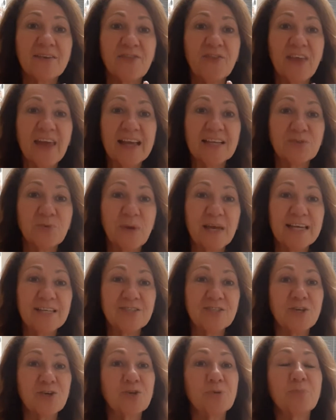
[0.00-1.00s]
of things we can
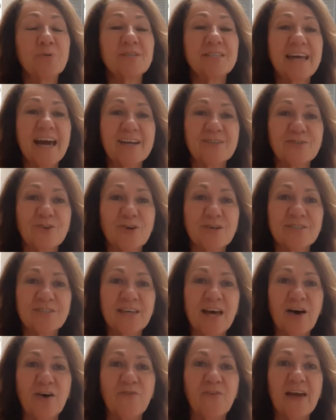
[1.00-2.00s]
do to protect
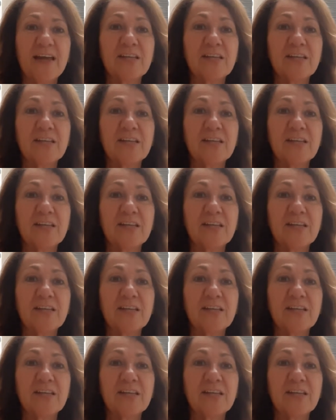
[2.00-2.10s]
ourselves,